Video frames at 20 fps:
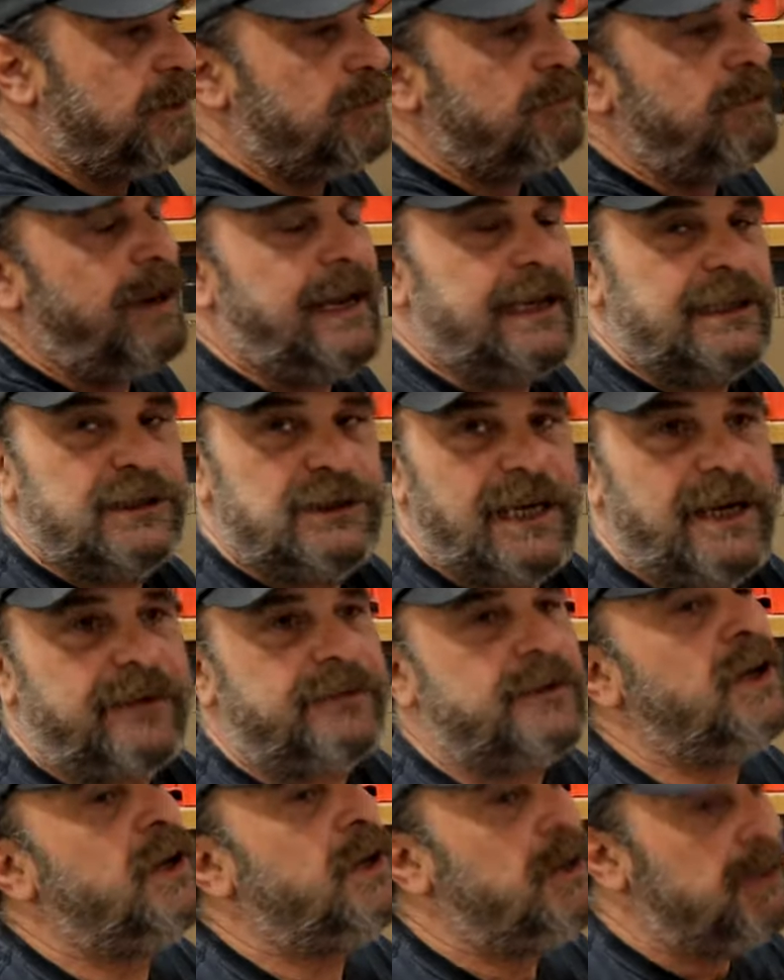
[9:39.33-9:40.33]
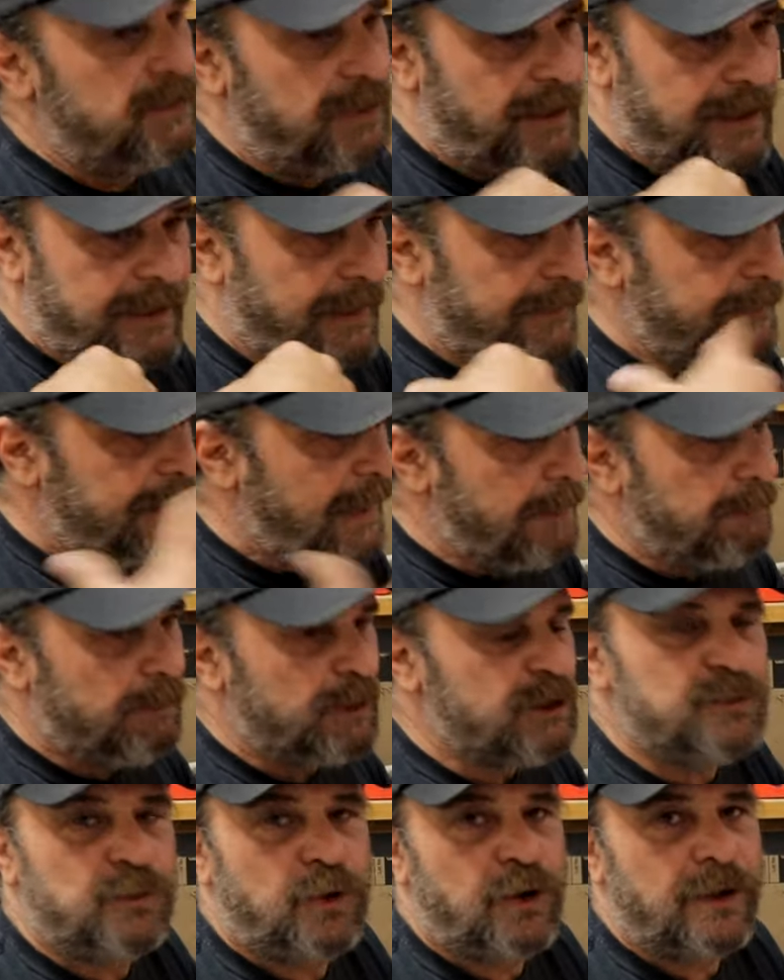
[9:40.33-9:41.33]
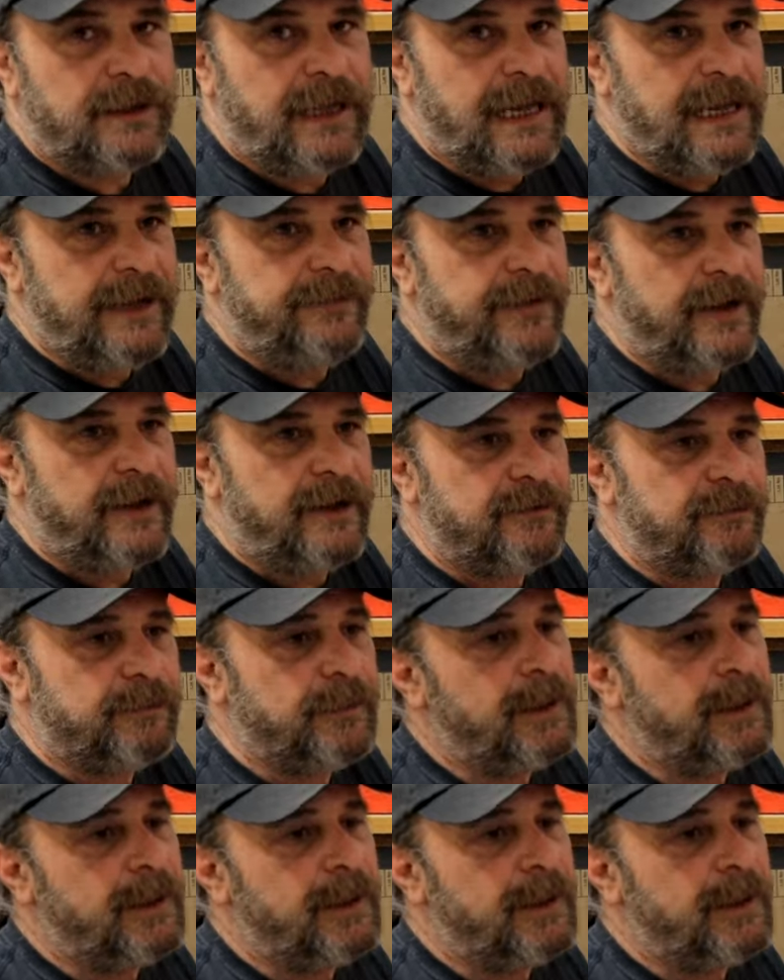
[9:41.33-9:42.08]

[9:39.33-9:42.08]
the crankshaft, so they got that much more life out of